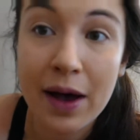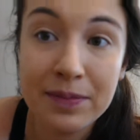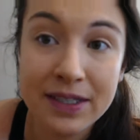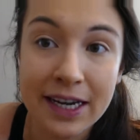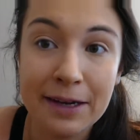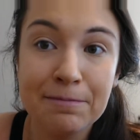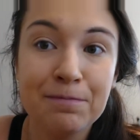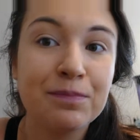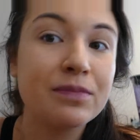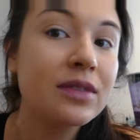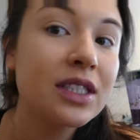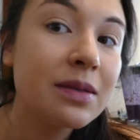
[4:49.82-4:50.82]
update.
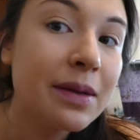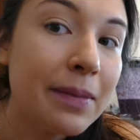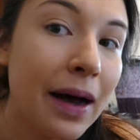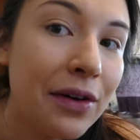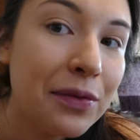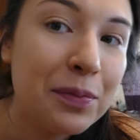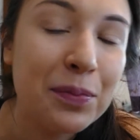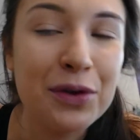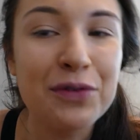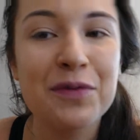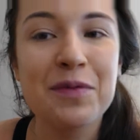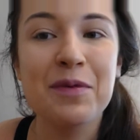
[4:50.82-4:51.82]
Is my mouth
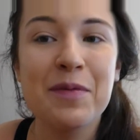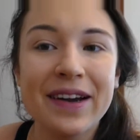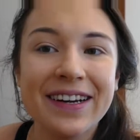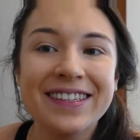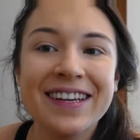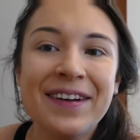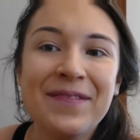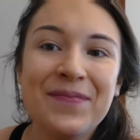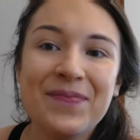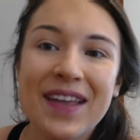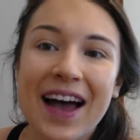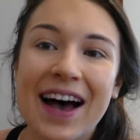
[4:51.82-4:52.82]
blue from the blueberries?
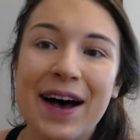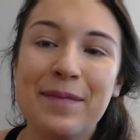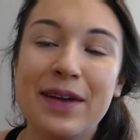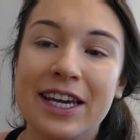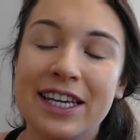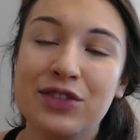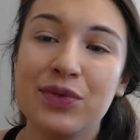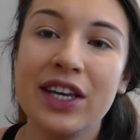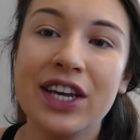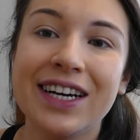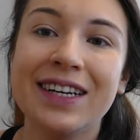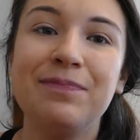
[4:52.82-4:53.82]
It's
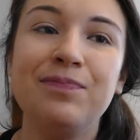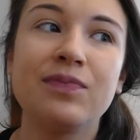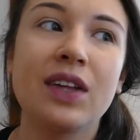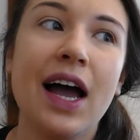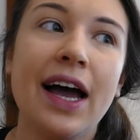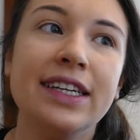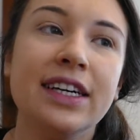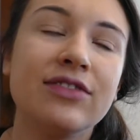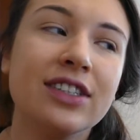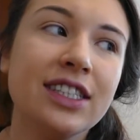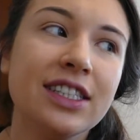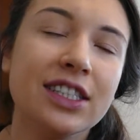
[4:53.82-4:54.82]
really good. I
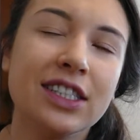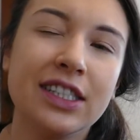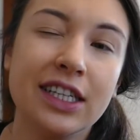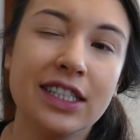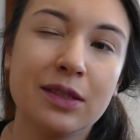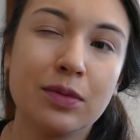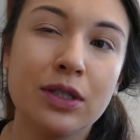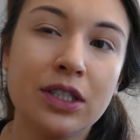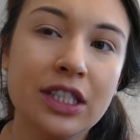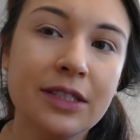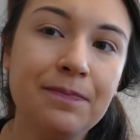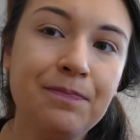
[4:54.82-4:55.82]
definitely still taste the
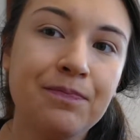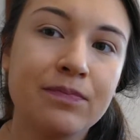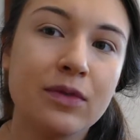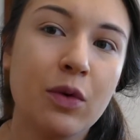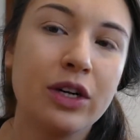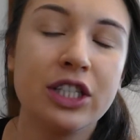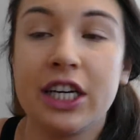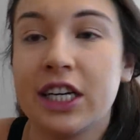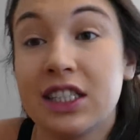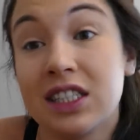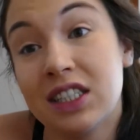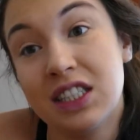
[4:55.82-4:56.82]
protein, which I
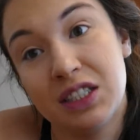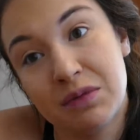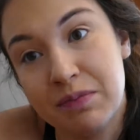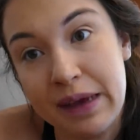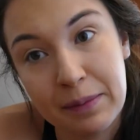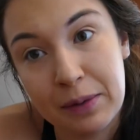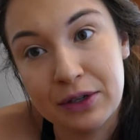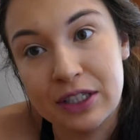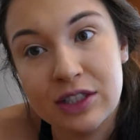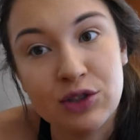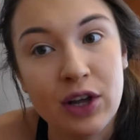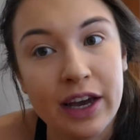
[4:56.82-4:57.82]
guess it's made of
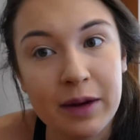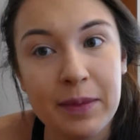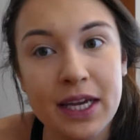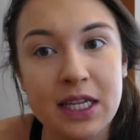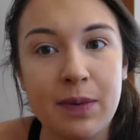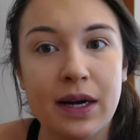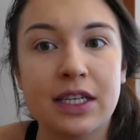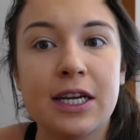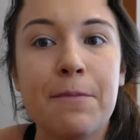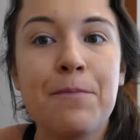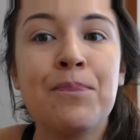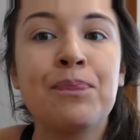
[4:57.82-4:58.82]
protein, so that can be
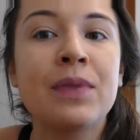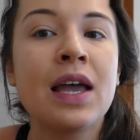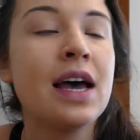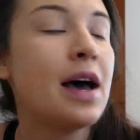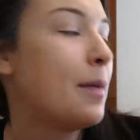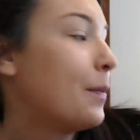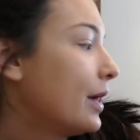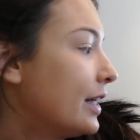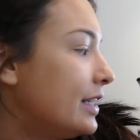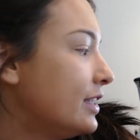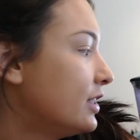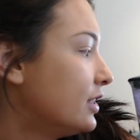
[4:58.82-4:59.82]
expected. But
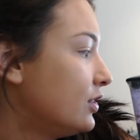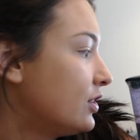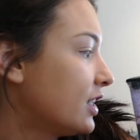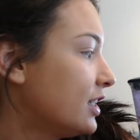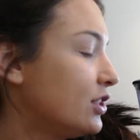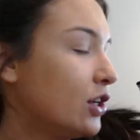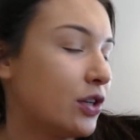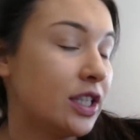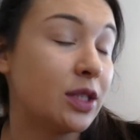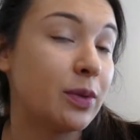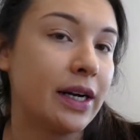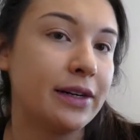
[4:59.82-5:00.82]
I did
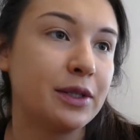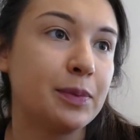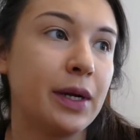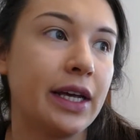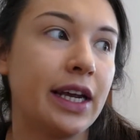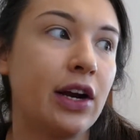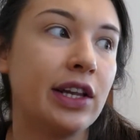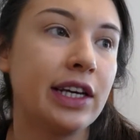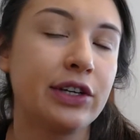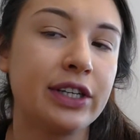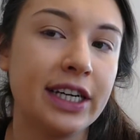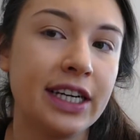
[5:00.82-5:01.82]
notice when I was putting in all the
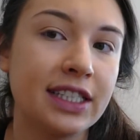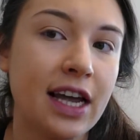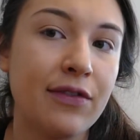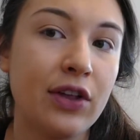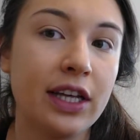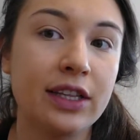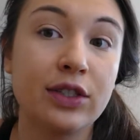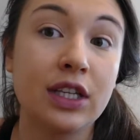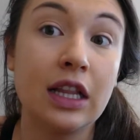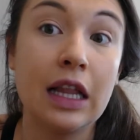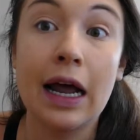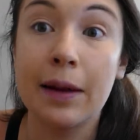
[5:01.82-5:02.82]
ingredients, I felt like there was
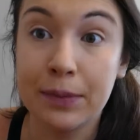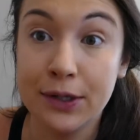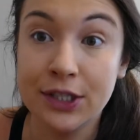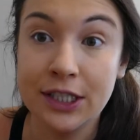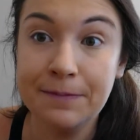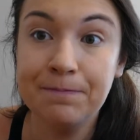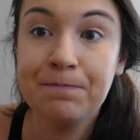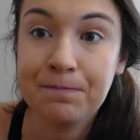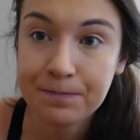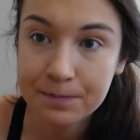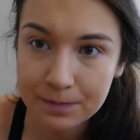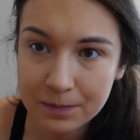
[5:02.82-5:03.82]
a lot of protein
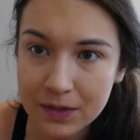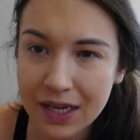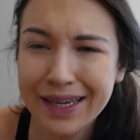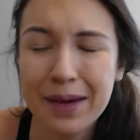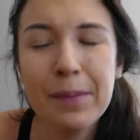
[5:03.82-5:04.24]
in